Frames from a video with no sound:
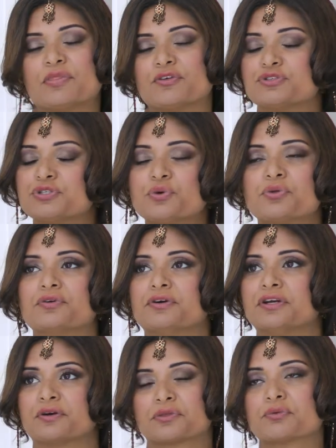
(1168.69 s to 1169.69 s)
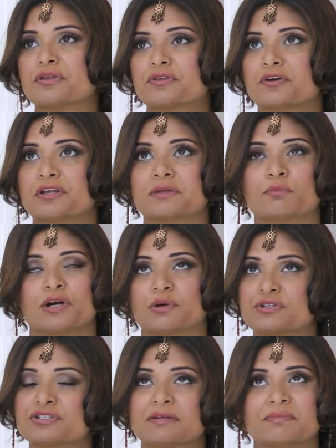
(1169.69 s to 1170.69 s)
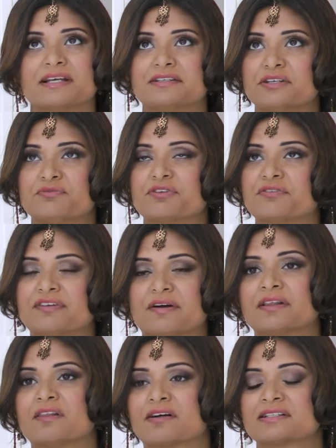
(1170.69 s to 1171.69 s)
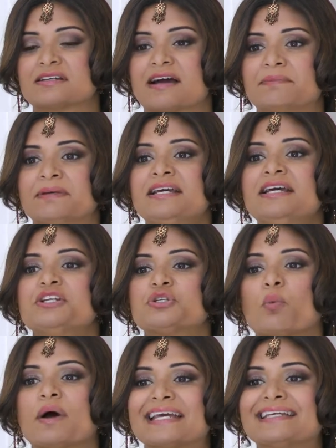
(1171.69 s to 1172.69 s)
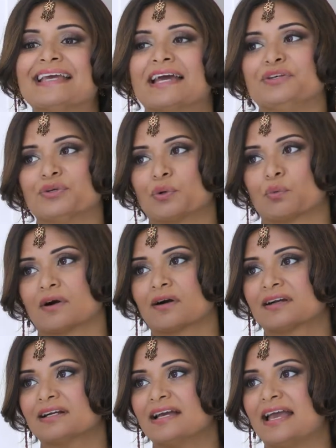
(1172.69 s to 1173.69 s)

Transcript: whether it's 2:30 or 3:30 in the morning, which is something I did for a very long time, to want to get you to work.